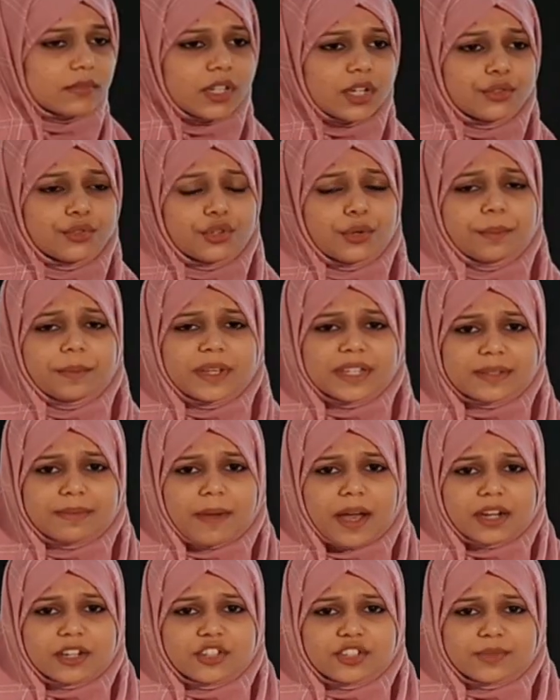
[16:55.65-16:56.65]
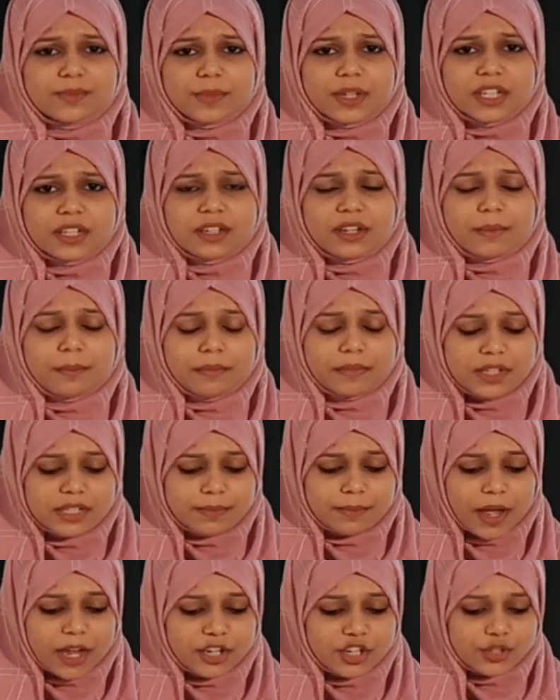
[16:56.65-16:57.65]
So
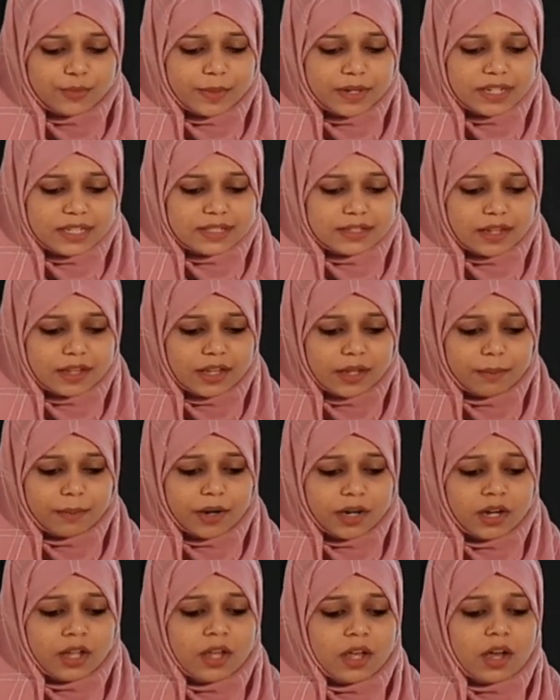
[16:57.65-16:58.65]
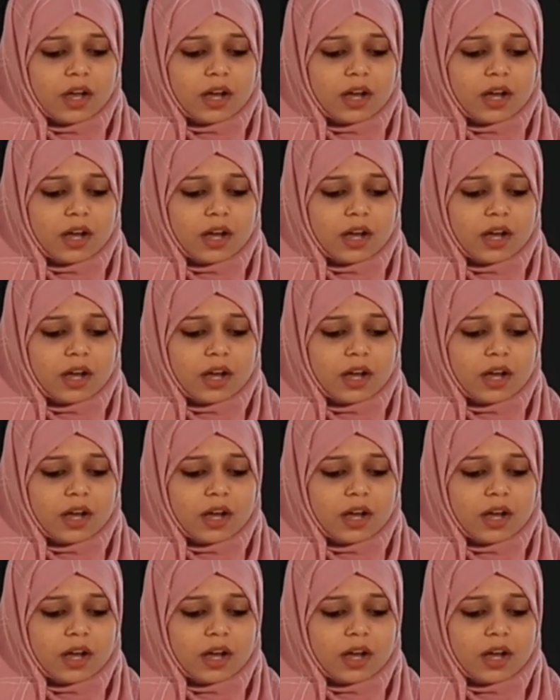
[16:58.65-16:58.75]
mismanagement is nothing but